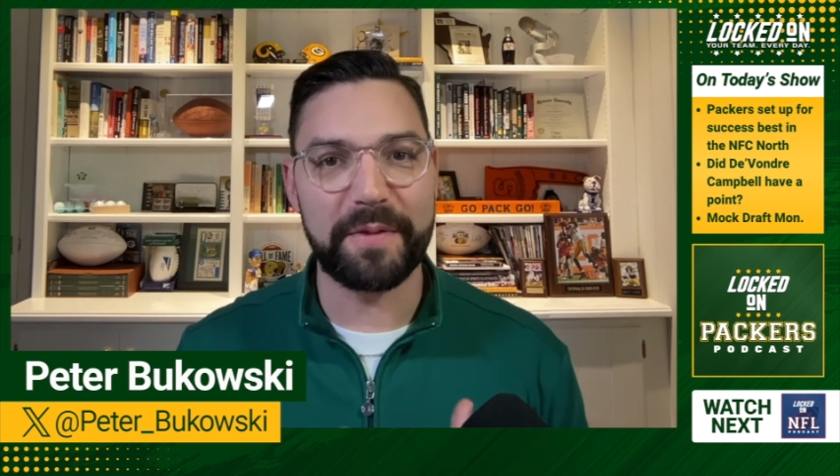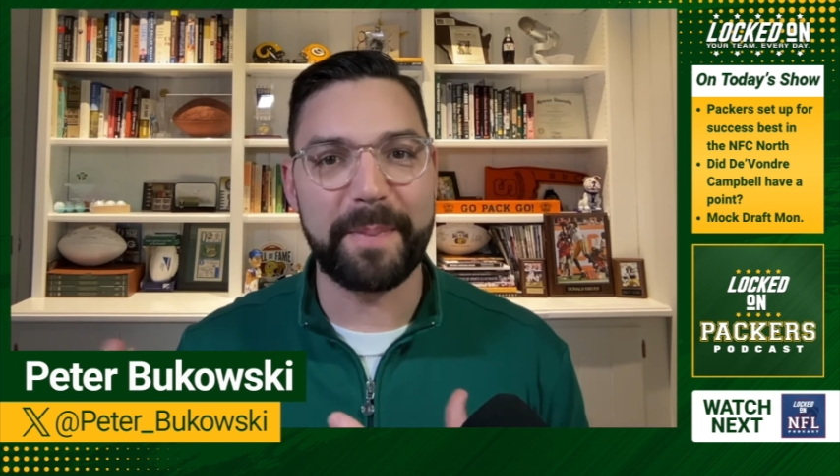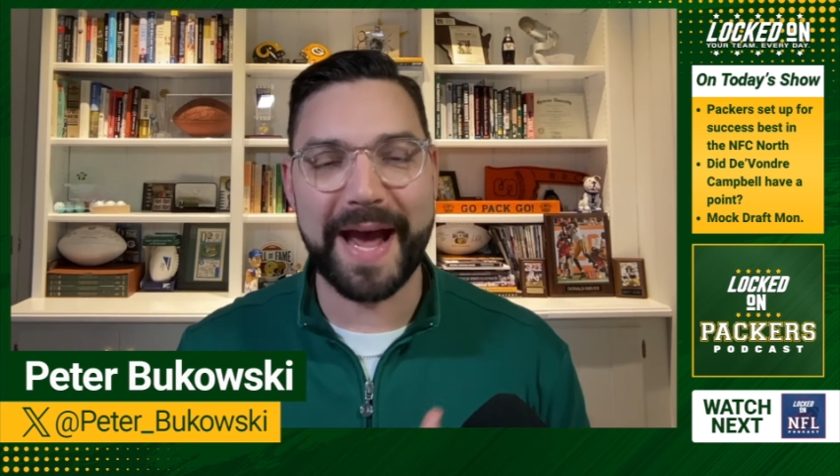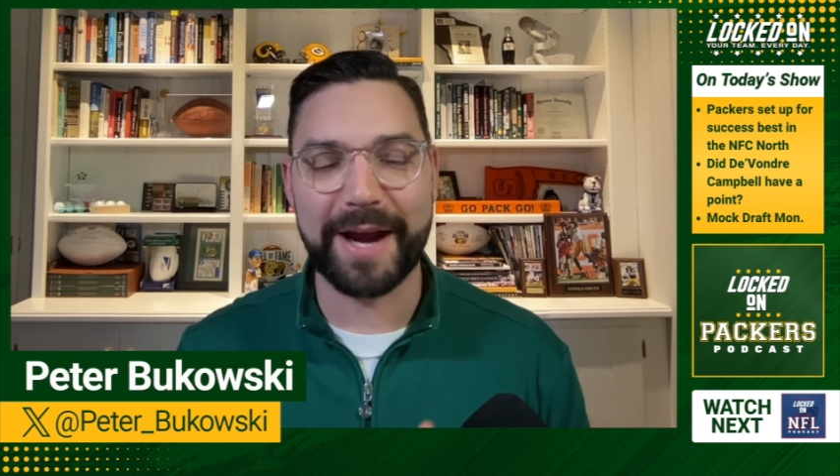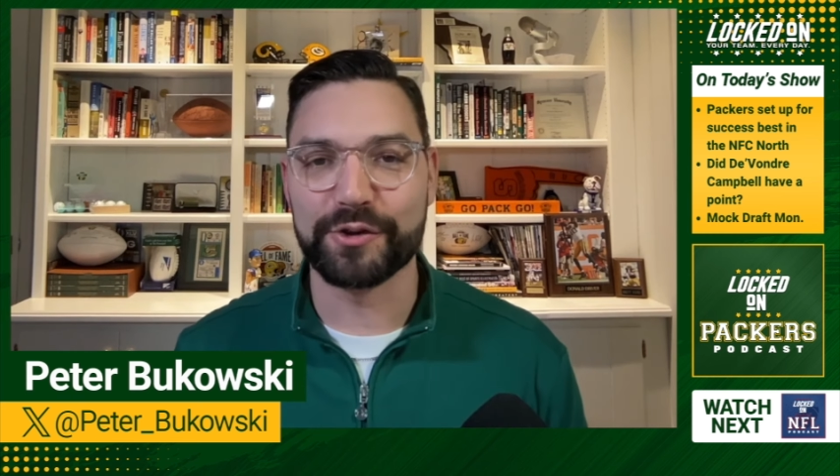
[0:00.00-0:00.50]

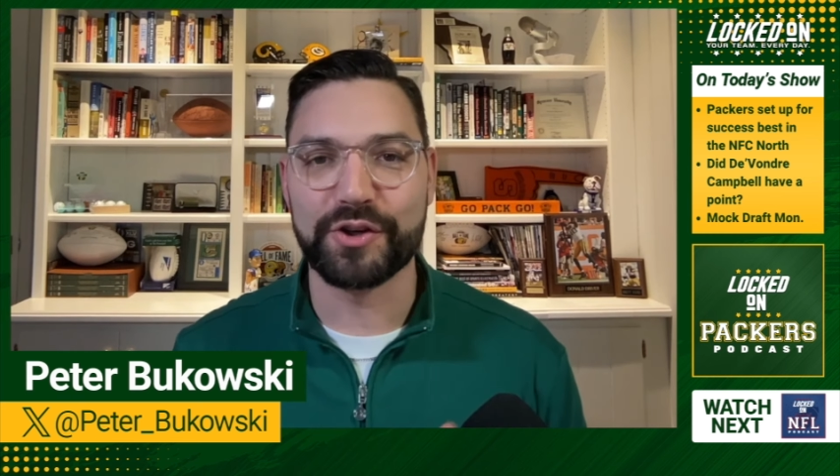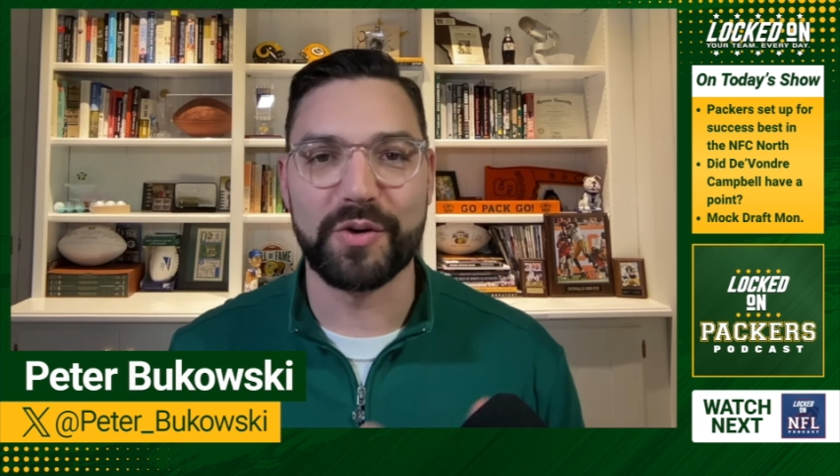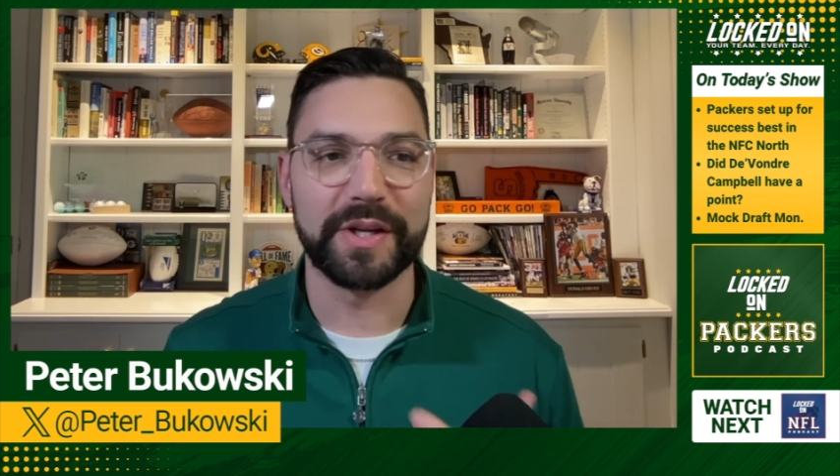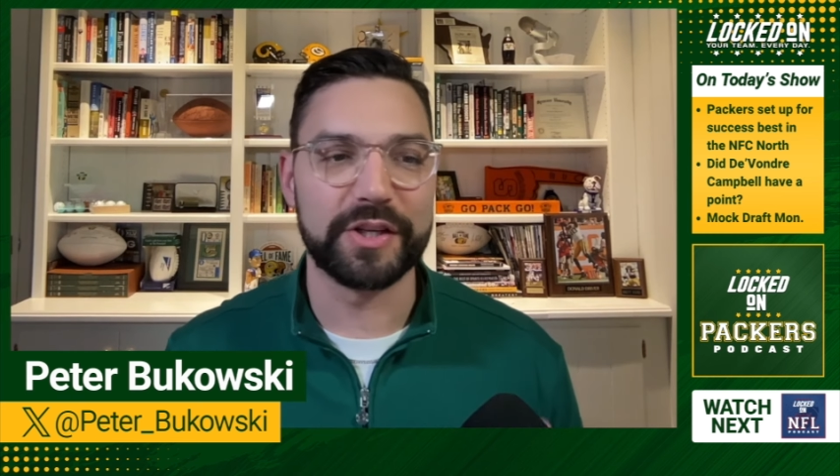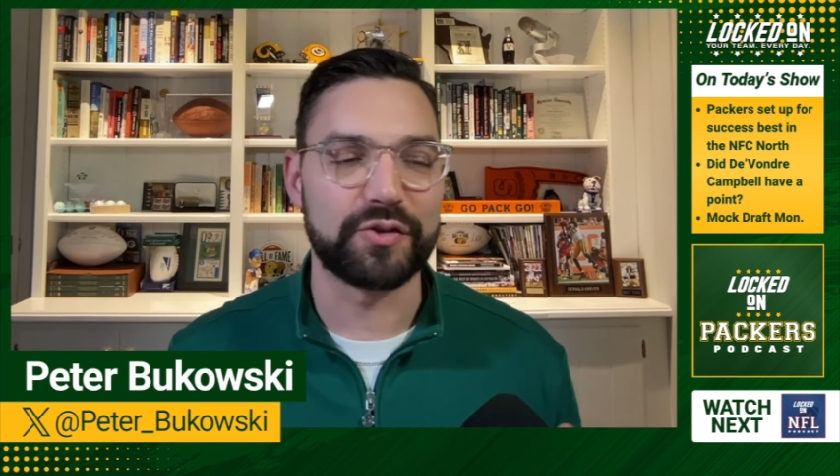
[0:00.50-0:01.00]
Packers go
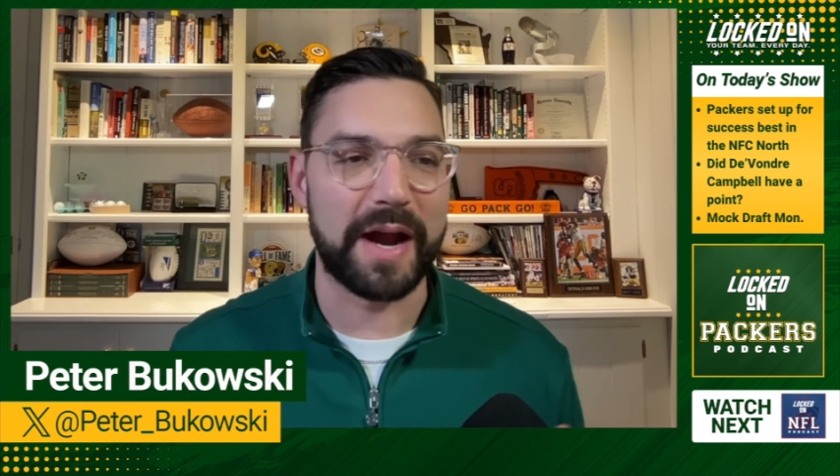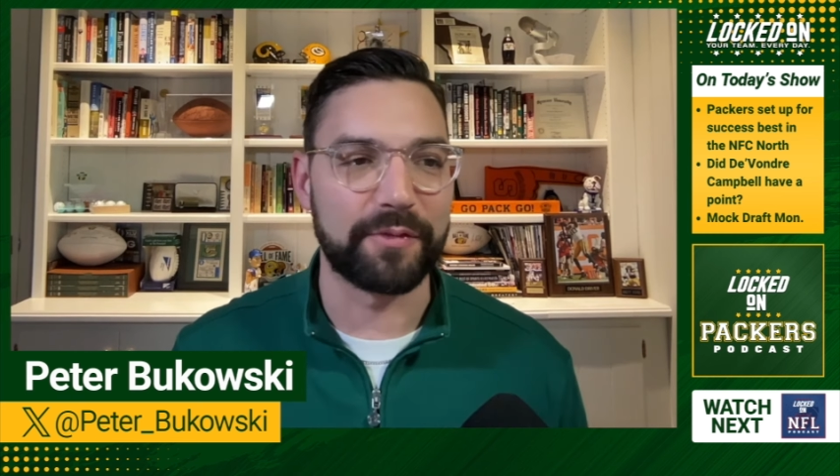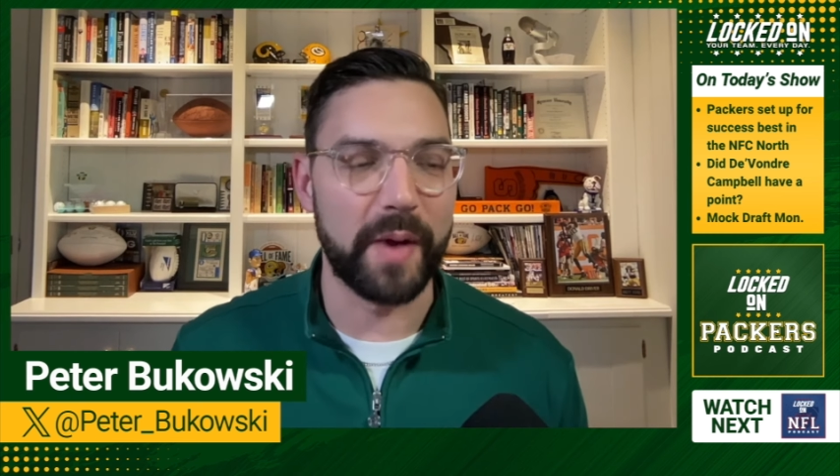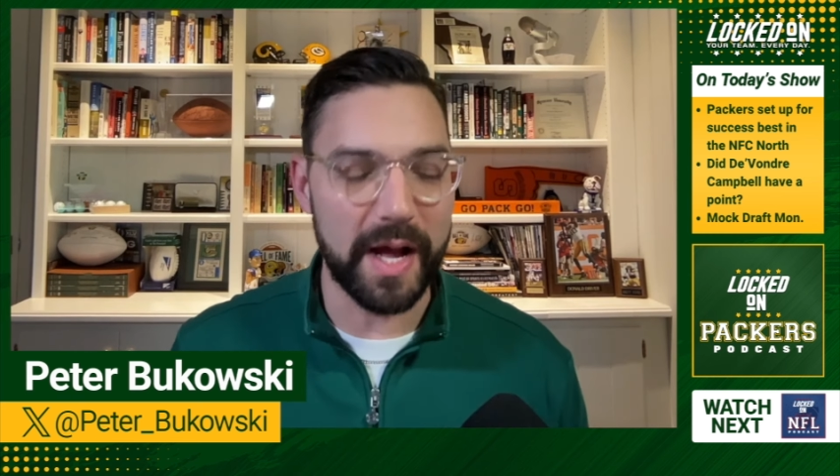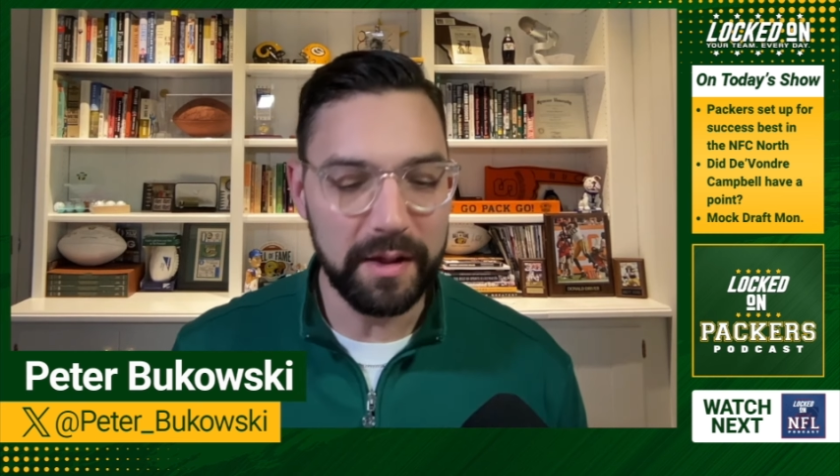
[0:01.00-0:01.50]
into this draft?
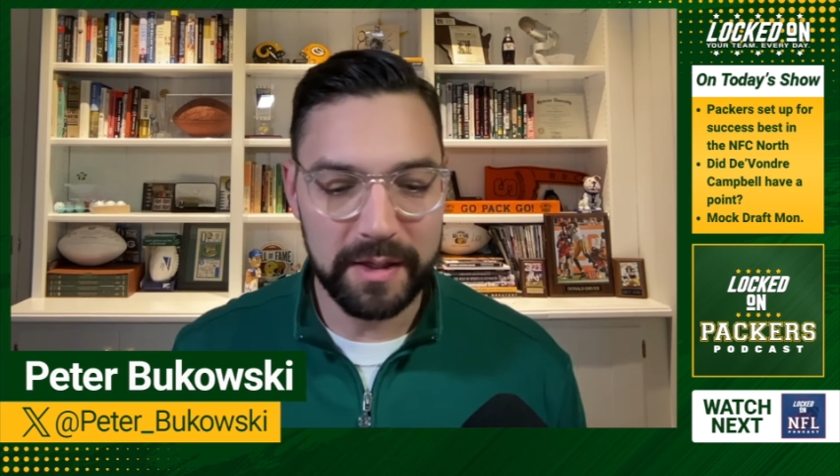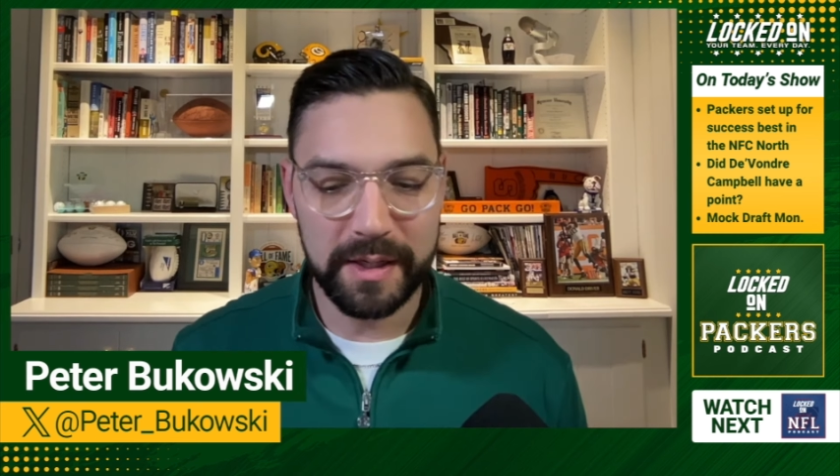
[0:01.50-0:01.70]
Well,